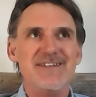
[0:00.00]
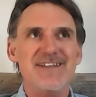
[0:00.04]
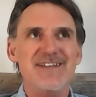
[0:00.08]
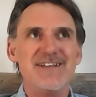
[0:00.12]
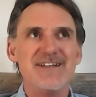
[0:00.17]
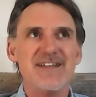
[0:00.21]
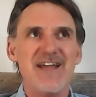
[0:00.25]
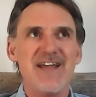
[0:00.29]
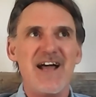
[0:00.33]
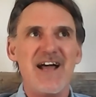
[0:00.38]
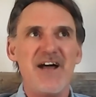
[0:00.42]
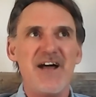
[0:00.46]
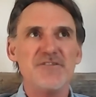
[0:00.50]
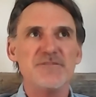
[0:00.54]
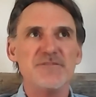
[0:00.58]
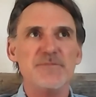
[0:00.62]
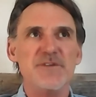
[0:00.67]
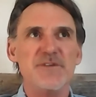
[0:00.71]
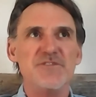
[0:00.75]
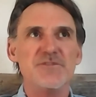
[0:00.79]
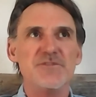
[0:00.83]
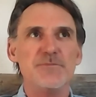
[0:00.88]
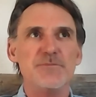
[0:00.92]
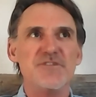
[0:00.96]
it
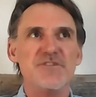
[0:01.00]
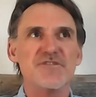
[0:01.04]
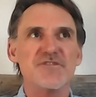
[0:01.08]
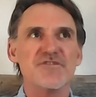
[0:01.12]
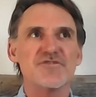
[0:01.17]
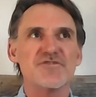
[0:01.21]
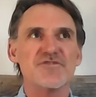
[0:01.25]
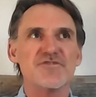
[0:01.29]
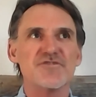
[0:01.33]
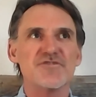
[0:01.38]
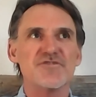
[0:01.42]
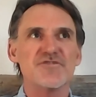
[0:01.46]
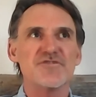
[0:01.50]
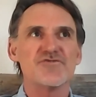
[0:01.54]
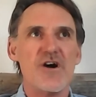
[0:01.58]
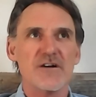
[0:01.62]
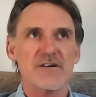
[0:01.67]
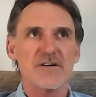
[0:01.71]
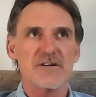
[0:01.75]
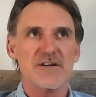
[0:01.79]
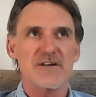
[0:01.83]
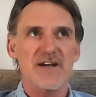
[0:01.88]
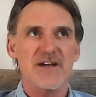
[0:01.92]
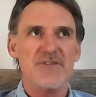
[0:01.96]
allows me to be
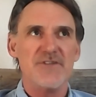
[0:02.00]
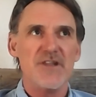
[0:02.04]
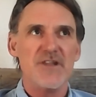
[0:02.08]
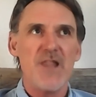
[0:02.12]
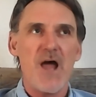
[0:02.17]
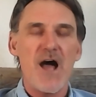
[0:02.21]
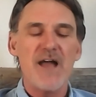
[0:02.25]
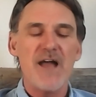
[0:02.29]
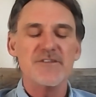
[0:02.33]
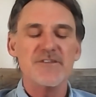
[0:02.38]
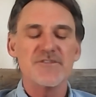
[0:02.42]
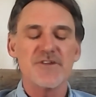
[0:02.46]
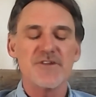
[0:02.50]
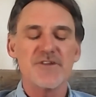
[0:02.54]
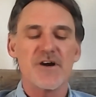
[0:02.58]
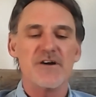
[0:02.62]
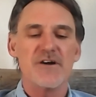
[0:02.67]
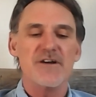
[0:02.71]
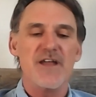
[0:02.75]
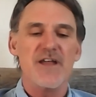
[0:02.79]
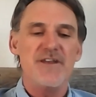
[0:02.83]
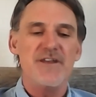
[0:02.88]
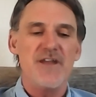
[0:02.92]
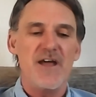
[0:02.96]
stronger, have a
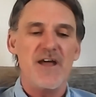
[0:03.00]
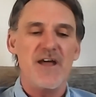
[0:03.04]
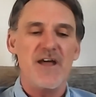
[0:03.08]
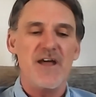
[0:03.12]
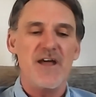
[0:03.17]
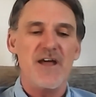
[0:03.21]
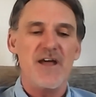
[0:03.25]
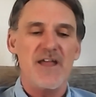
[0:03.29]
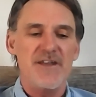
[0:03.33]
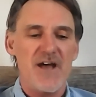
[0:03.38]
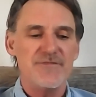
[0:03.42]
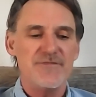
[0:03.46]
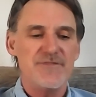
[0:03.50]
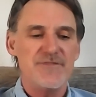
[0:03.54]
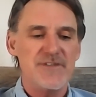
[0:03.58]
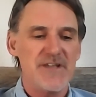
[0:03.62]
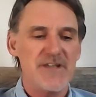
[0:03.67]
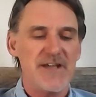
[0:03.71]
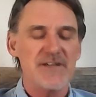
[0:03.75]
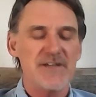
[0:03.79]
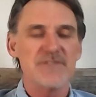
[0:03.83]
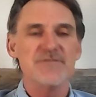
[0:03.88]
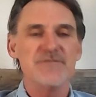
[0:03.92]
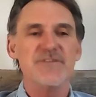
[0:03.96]
lion's heart, and
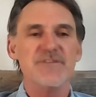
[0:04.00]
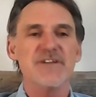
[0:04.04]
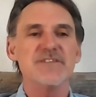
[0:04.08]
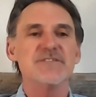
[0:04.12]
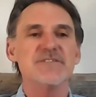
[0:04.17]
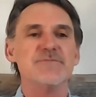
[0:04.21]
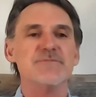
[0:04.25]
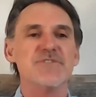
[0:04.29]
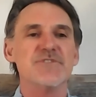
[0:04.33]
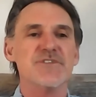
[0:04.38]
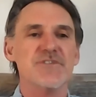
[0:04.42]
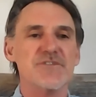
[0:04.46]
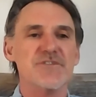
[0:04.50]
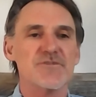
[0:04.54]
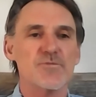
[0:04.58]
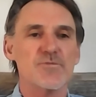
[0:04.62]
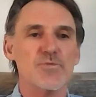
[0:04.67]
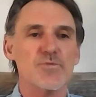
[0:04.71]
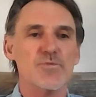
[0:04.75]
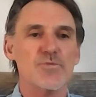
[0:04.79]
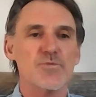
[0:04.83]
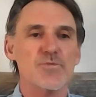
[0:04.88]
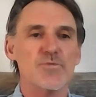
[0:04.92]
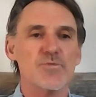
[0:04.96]
not feel like a victim to
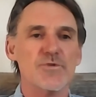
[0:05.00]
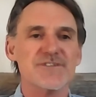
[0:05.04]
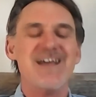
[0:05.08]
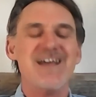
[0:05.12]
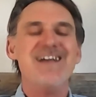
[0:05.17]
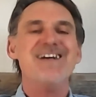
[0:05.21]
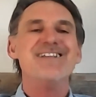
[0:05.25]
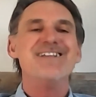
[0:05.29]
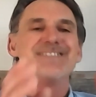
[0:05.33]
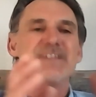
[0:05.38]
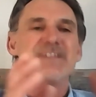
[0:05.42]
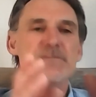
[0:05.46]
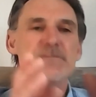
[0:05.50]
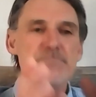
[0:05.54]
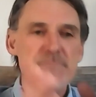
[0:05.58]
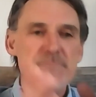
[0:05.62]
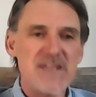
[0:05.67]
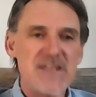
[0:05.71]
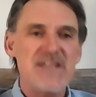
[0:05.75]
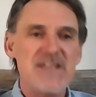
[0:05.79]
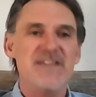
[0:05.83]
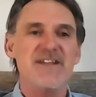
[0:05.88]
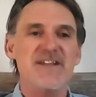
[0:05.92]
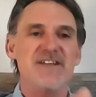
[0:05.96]
this world.
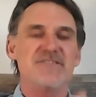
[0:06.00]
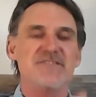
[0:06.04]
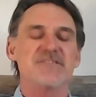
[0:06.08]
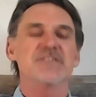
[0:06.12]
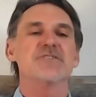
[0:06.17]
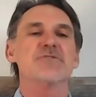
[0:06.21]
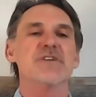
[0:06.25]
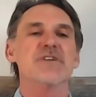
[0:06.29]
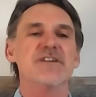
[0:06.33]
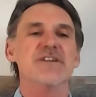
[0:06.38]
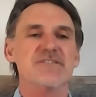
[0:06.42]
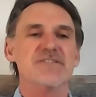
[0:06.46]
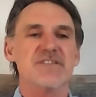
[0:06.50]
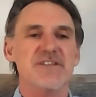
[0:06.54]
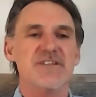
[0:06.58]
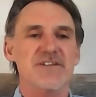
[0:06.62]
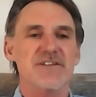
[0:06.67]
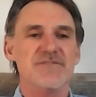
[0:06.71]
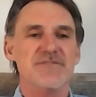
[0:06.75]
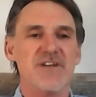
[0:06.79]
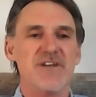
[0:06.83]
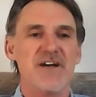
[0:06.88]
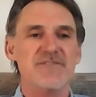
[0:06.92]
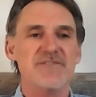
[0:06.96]
To me, that's the
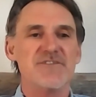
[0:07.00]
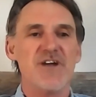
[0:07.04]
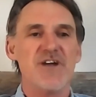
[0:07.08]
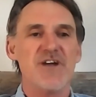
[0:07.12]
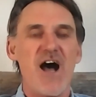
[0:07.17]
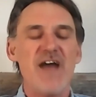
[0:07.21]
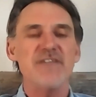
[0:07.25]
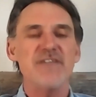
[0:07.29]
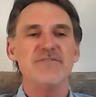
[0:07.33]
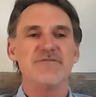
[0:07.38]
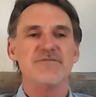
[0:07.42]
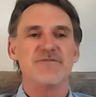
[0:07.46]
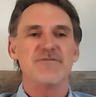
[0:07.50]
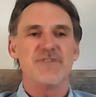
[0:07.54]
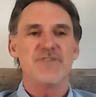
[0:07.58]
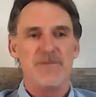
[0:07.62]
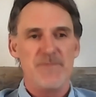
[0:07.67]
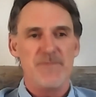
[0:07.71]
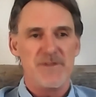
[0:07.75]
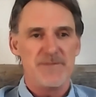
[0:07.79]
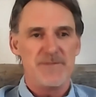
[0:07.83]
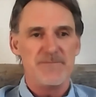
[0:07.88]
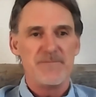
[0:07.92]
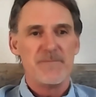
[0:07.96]
greatest gift I've
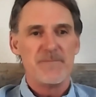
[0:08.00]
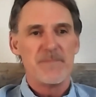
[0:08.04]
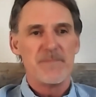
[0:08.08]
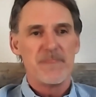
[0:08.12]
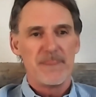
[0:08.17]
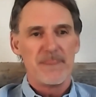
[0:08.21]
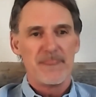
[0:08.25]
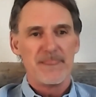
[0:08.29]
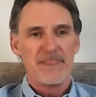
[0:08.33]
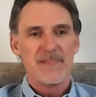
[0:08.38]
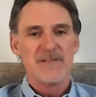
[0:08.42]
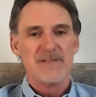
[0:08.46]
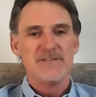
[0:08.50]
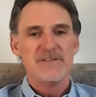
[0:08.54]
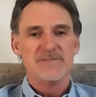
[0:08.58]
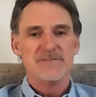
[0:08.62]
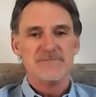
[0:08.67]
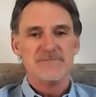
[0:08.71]
gotten from them.